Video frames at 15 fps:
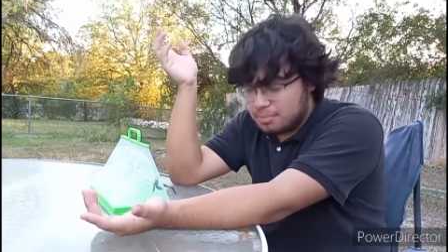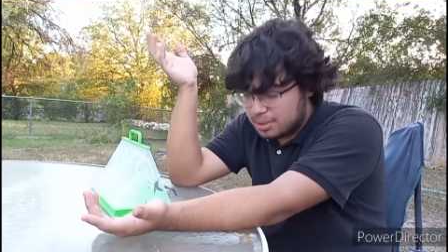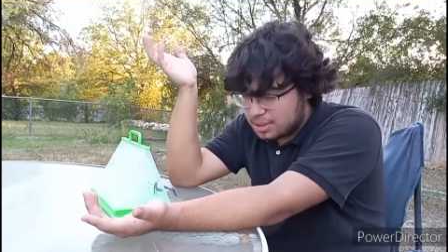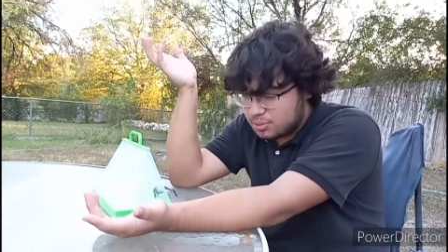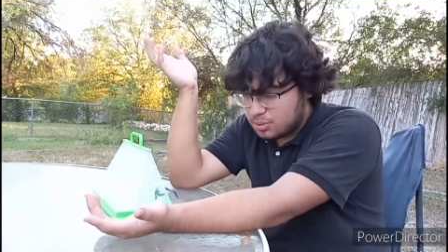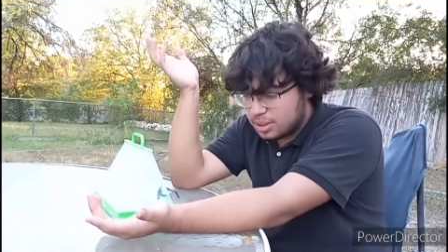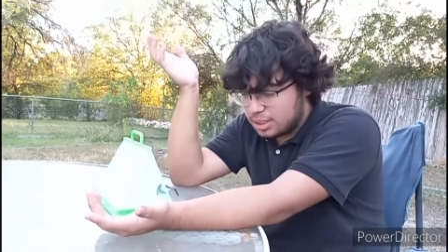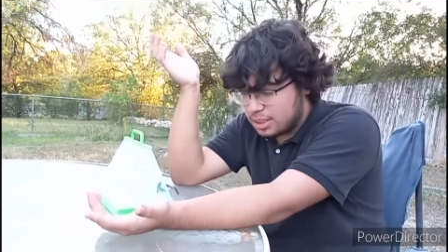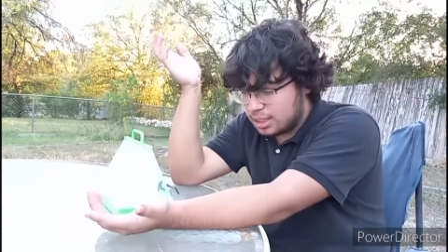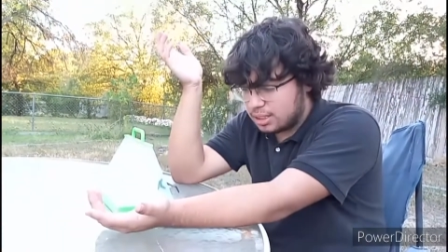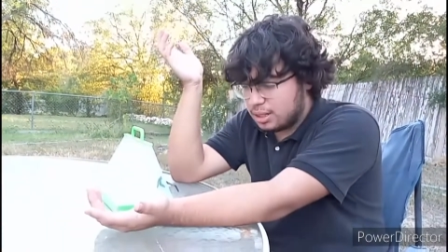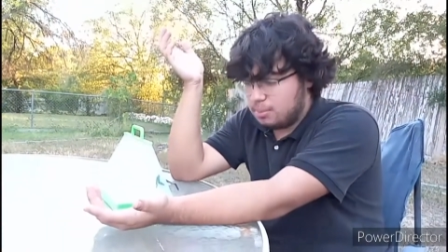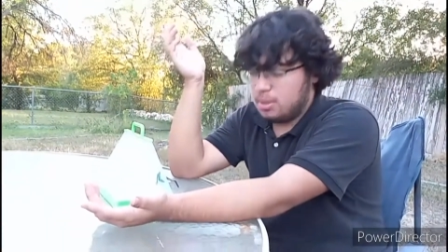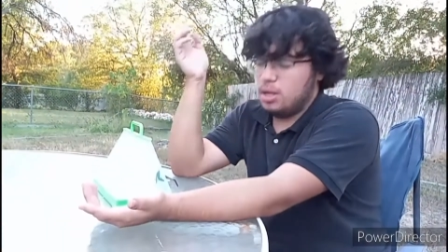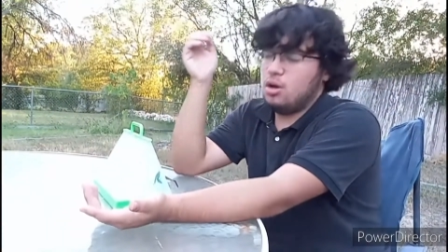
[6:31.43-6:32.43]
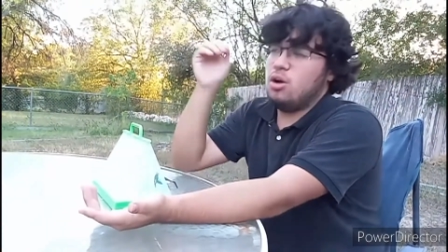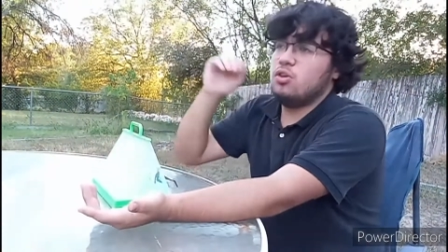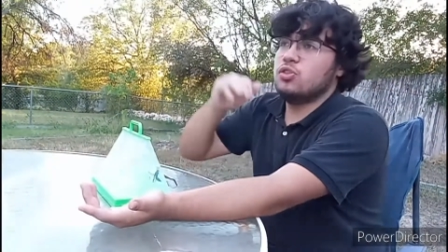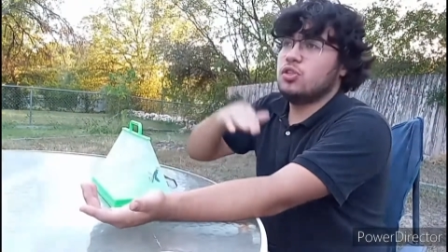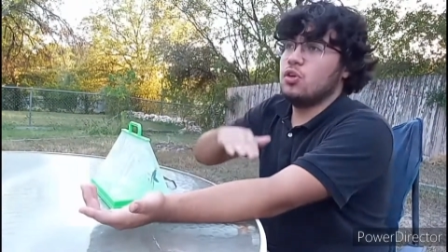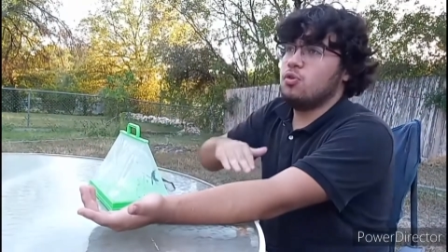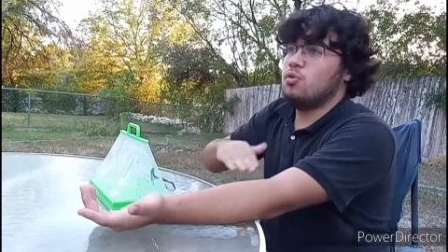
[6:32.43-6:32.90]
But it's really not that big.
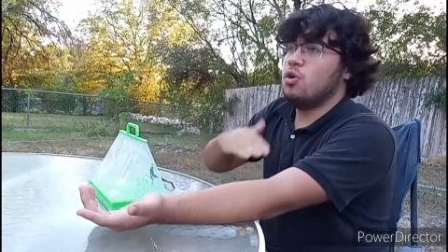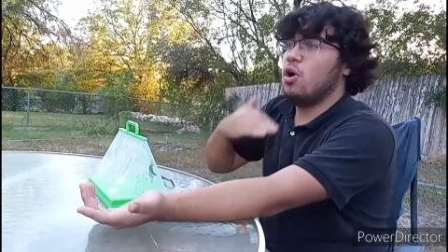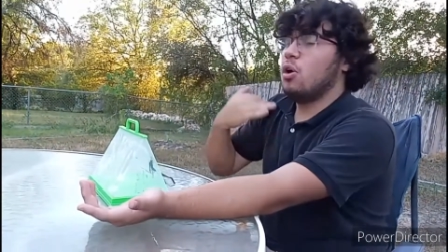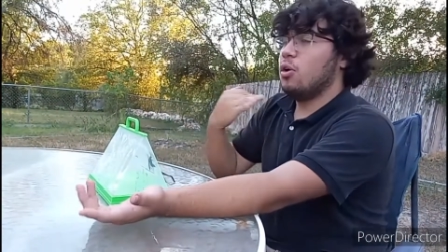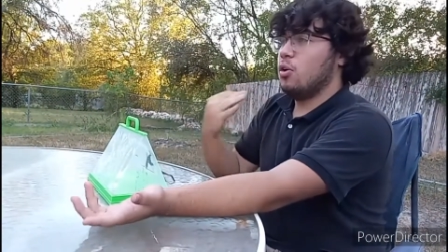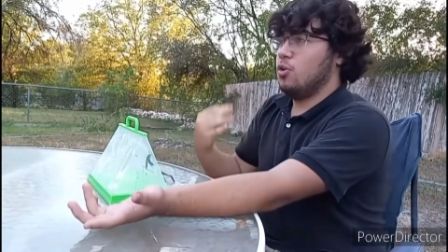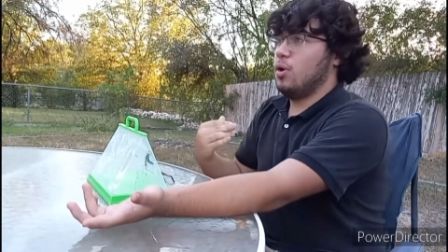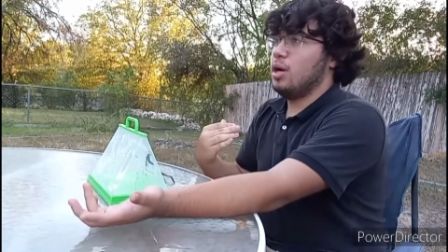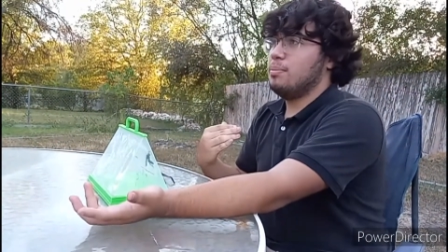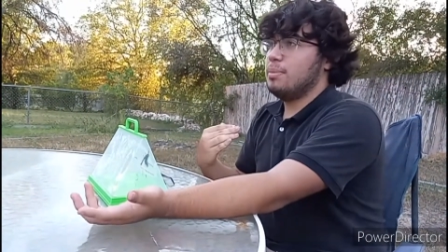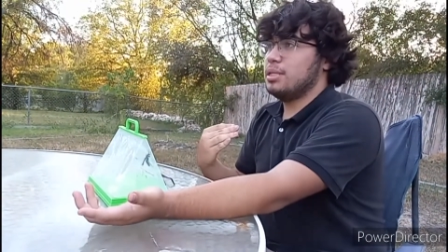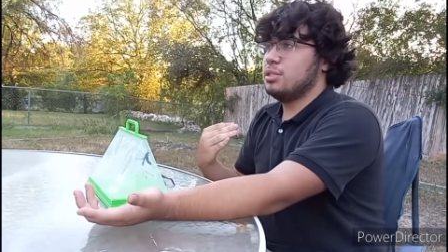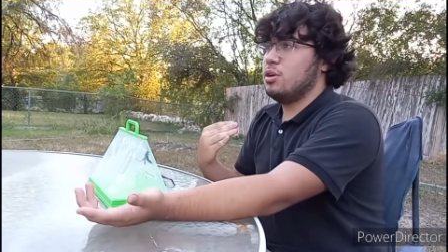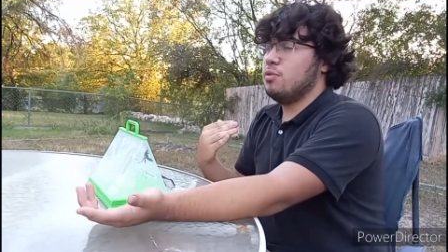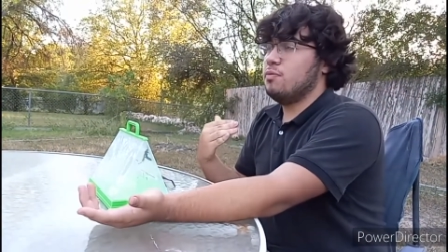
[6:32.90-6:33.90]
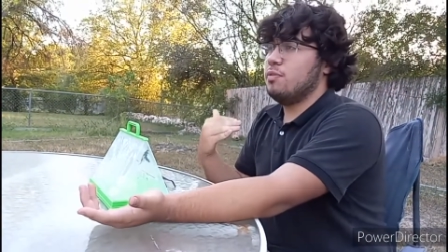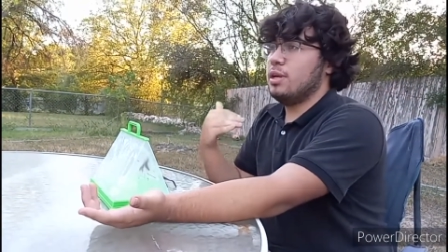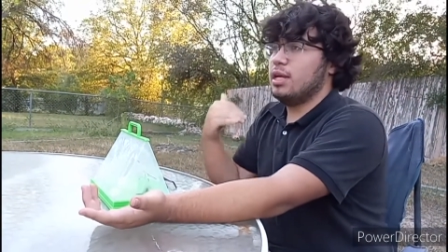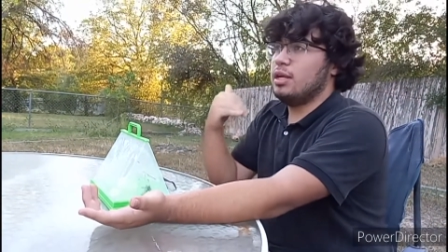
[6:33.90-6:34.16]
Also, correct myself,